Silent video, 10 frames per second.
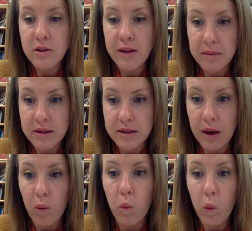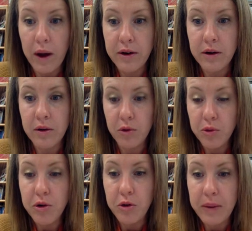So that means that one
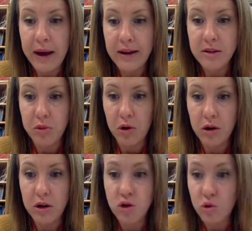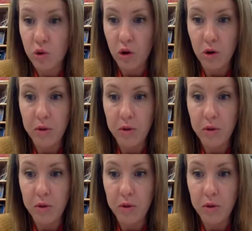group has more control,